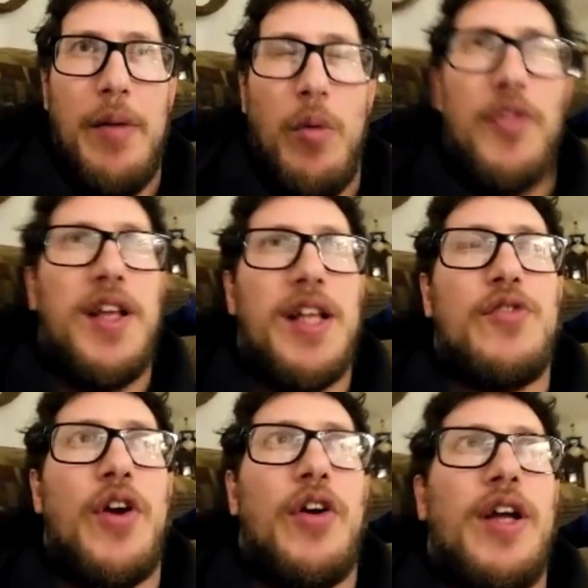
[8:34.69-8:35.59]
One thing that's
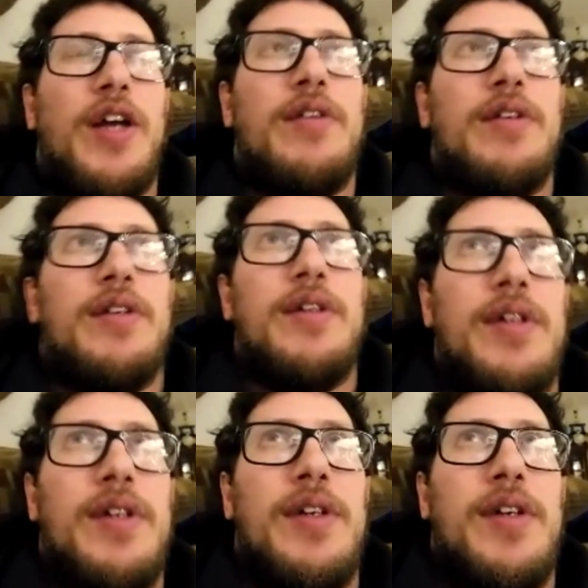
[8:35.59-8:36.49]
very
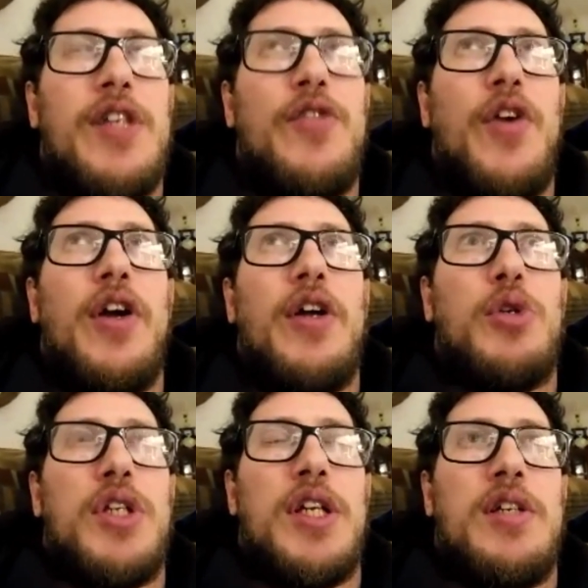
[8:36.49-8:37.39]

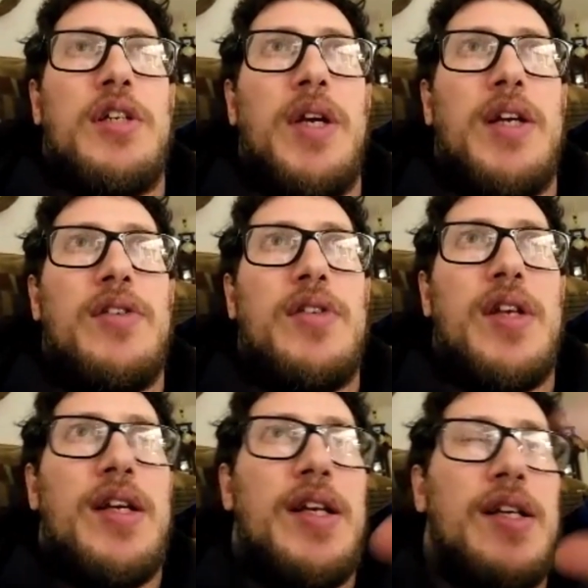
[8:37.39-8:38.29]
interesting to me is
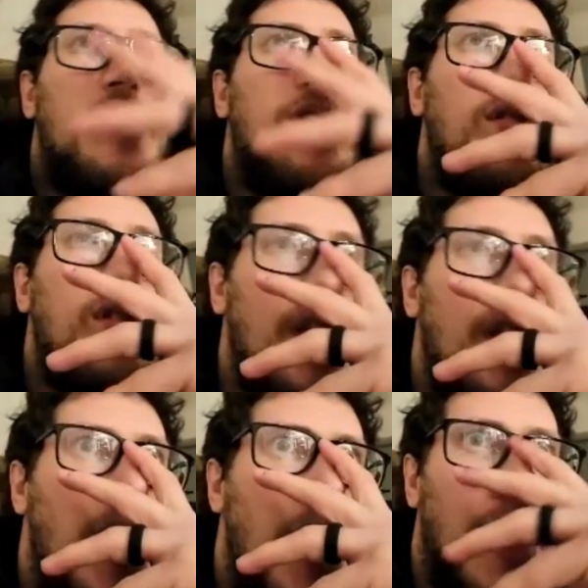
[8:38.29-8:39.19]

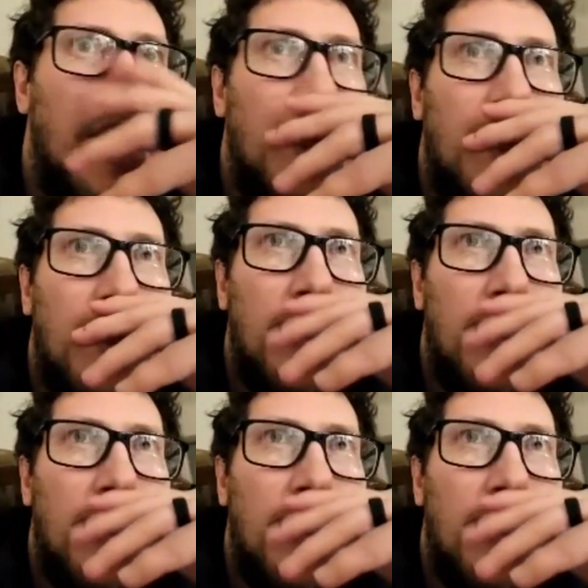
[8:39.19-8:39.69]
seeing